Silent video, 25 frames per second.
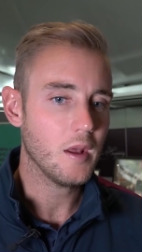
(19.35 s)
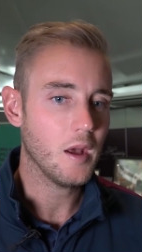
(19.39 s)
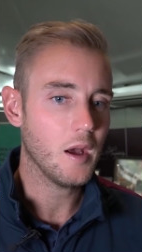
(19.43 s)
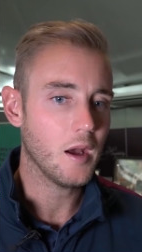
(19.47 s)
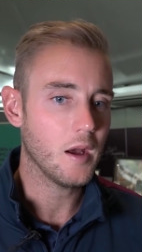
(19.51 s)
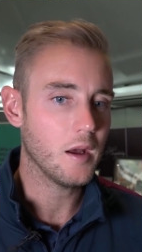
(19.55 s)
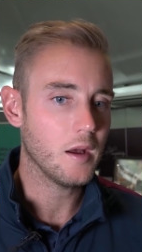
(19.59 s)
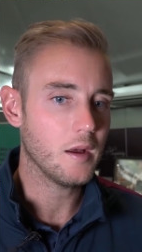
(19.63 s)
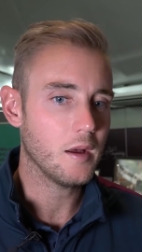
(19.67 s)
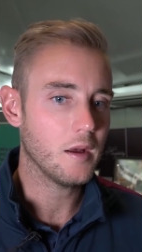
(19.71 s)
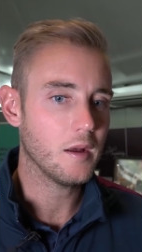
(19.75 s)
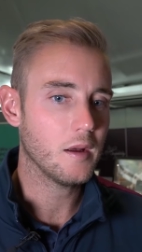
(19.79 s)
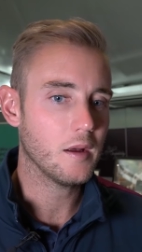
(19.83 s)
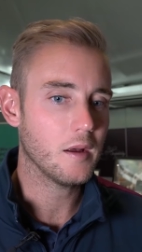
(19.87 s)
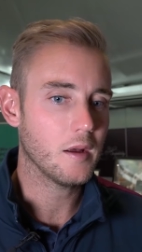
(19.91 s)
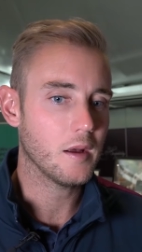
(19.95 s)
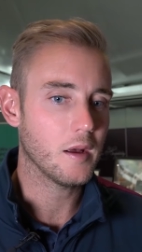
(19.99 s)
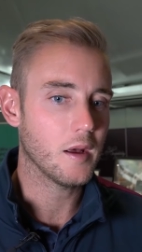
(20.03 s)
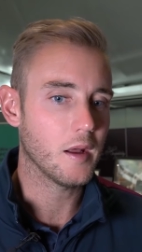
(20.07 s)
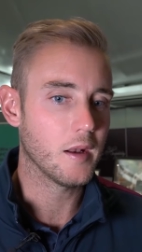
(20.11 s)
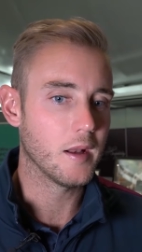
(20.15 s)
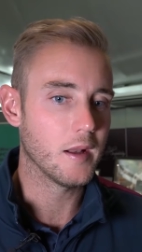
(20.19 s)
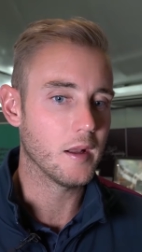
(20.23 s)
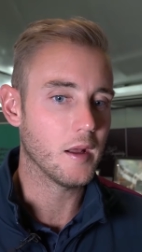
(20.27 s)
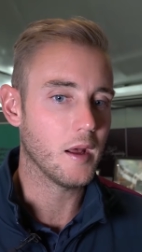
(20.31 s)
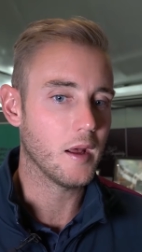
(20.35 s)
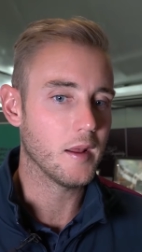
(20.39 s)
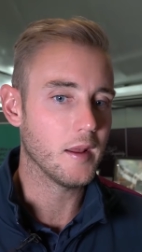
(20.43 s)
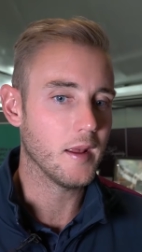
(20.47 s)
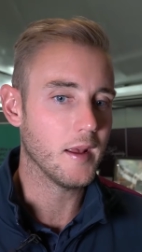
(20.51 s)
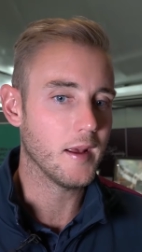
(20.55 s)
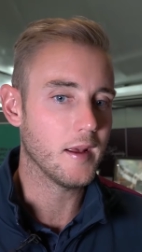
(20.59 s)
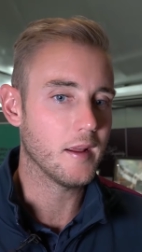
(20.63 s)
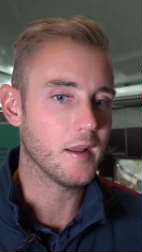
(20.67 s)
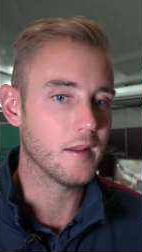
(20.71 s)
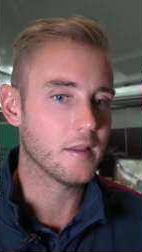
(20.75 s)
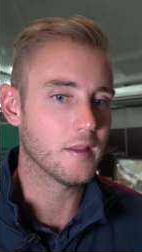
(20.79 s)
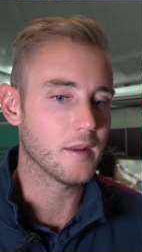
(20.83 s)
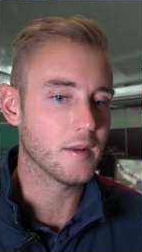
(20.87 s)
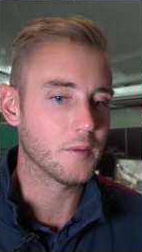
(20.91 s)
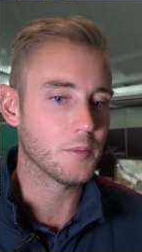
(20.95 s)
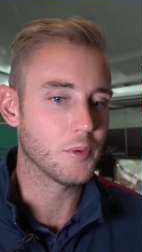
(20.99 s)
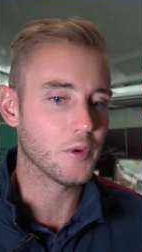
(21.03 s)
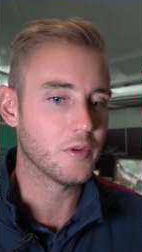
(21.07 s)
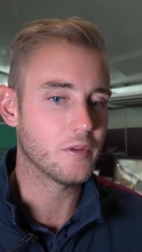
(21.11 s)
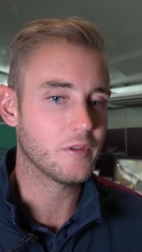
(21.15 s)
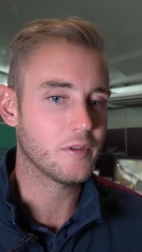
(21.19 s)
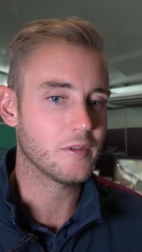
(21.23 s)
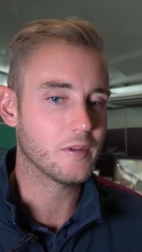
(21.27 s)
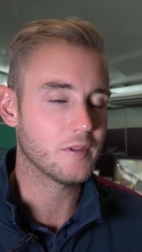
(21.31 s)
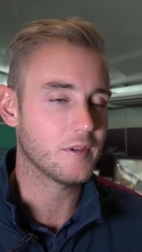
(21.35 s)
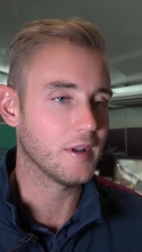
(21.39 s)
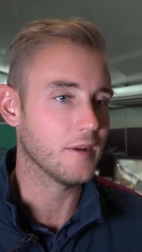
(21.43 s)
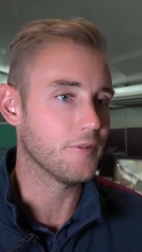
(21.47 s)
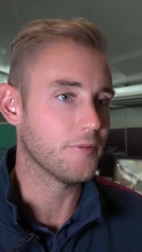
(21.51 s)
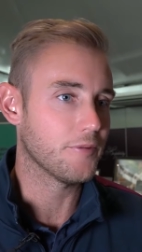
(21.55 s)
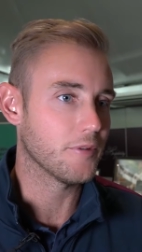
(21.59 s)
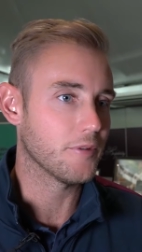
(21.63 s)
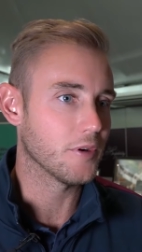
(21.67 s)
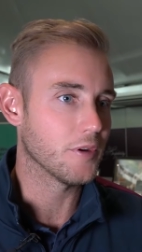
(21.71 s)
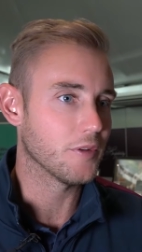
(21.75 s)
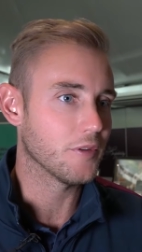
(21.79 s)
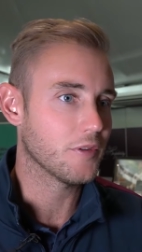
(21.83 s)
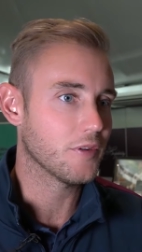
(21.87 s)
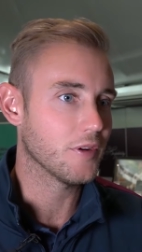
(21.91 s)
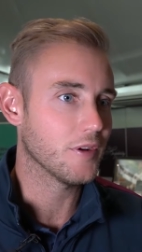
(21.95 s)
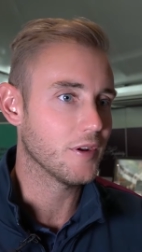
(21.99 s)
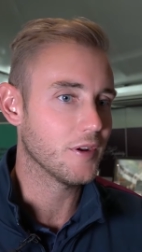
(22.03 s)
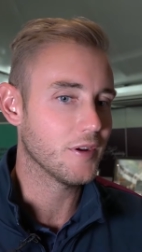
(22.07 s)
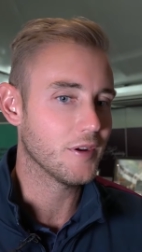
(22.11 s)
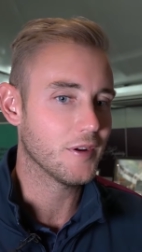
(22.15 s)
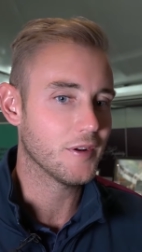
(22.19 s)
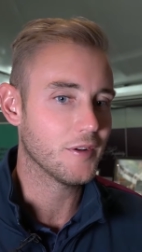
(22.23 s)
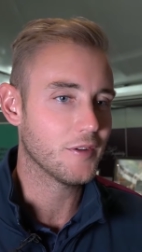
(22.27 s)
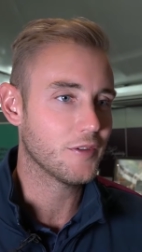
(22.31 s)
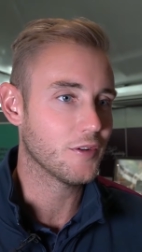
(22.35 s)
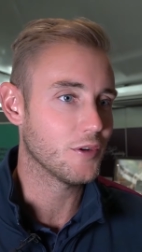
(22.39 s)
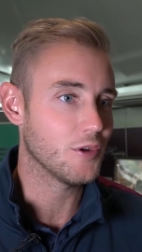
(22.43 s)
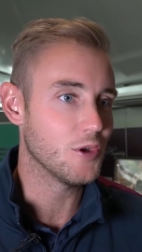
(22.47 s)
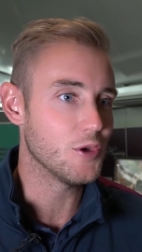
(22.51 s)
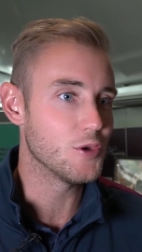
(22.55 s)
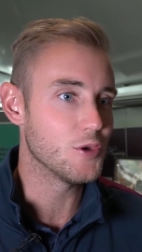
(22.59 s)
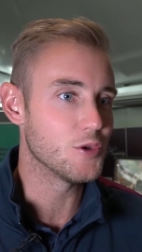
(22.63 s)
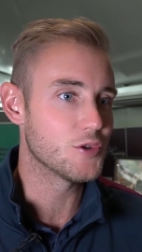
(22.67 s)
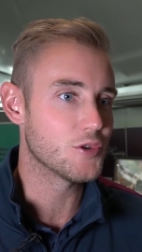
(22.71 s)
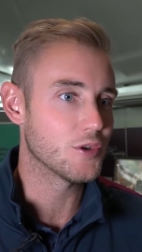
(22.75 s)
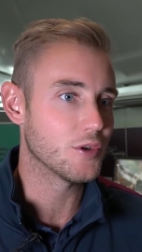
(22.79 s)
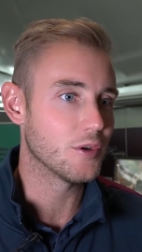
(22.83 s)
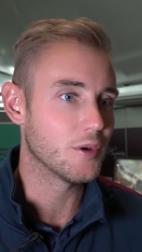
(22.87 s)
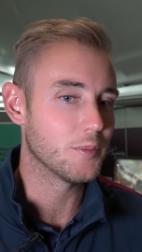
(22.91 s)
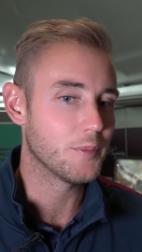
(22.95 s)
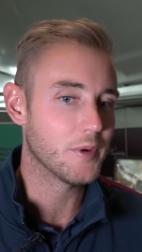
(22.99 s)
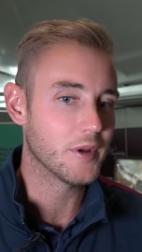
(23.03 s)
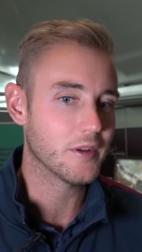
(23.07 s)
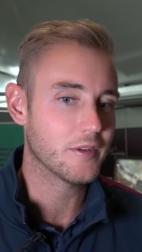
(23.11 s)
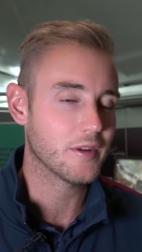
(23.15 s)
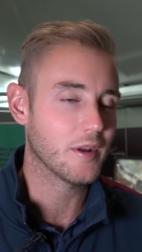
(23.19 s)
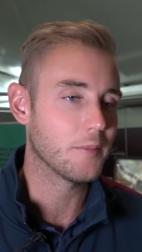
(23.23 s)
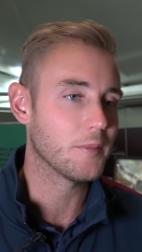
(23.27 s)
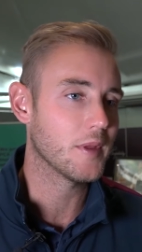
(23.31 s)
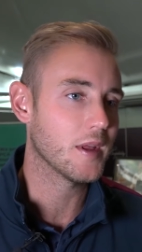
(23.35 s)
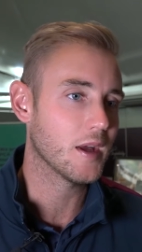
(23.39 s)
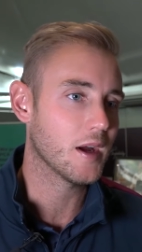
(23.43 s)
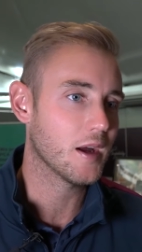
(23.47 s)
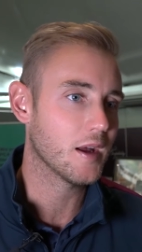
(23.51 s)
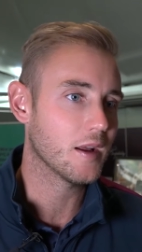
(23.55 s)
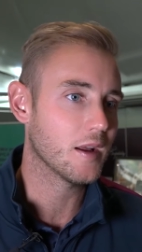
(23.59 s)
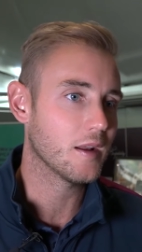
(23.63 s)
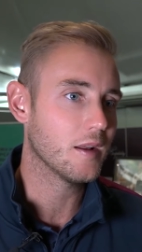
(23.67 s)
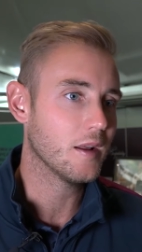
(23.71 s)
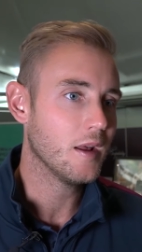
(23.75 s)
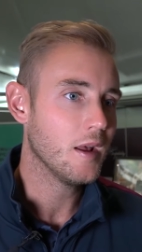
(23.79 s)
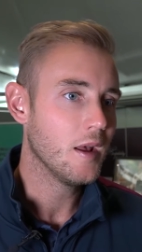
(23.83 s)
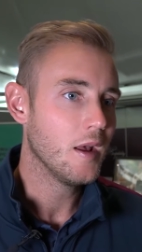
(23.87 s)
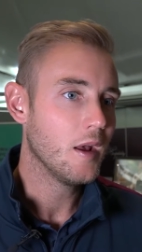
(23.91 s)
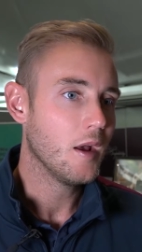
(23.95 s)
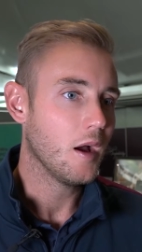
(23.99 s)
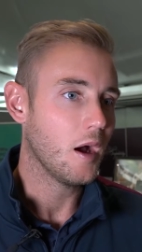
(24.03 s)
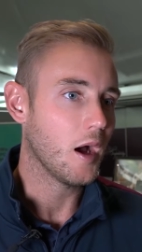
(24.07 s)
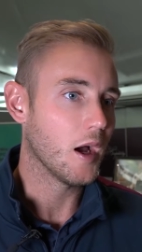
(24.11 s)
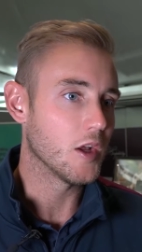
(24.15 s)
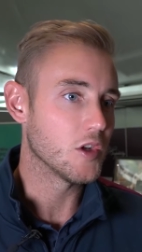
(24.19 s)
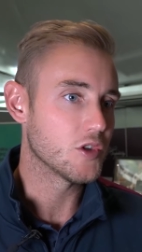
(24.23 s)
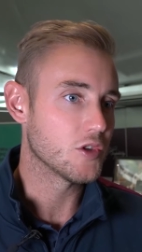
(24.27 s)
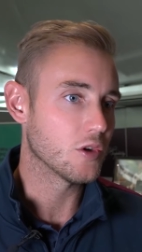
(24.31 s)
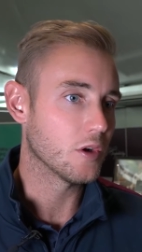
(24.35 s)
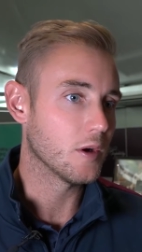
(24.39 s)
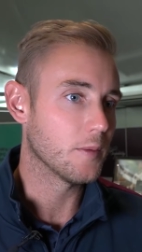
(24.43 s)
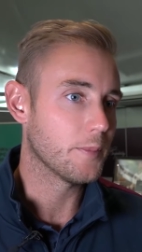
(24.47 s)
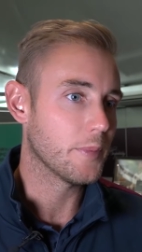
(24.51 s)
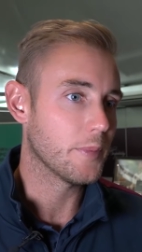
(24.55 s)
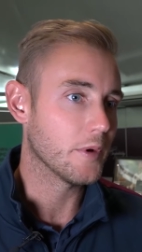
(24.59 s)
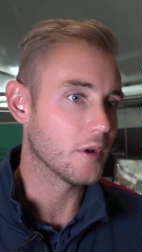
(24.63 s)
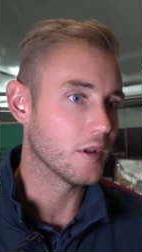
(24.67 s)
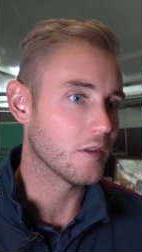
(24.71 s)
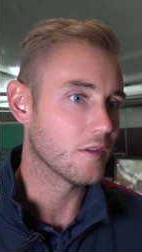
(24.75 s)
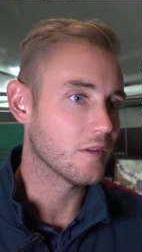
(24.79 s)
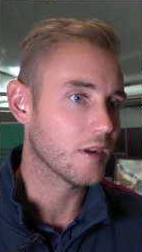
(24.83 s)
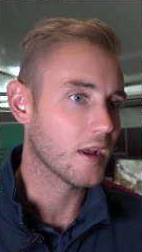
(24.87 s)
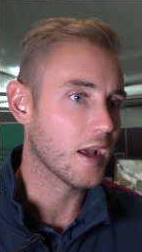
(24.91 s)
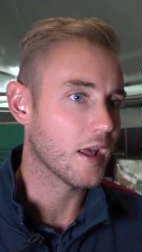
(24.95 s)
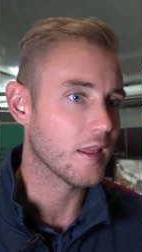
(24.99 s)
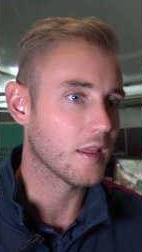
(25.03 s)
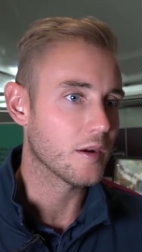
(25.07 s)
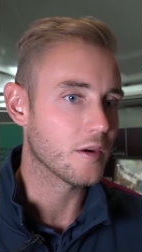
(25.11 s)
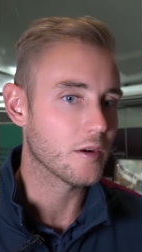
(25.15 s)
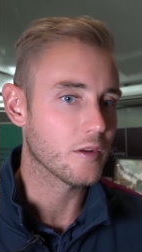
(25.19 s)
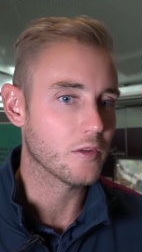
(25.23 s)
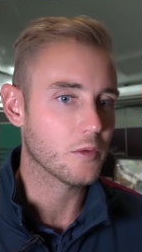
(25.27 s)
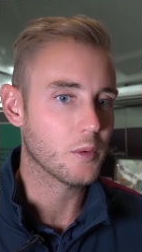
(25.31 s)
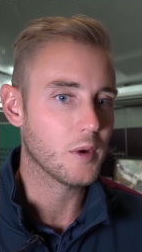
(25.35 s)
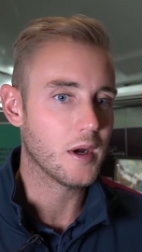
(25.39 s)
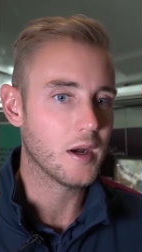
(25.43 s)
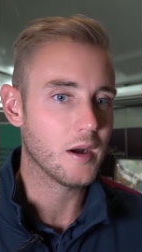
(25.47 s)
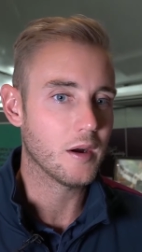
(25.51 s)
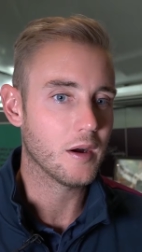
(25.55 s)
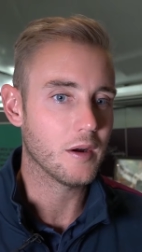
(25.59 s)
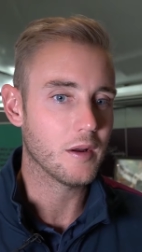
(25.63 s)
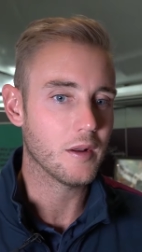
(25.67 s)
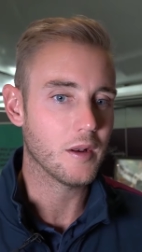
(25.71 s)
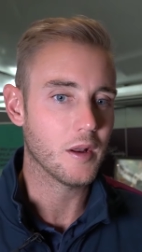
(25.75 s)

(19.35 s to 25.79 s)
a, a, year that was different to, to usual but something I, I enjoy putting together as well.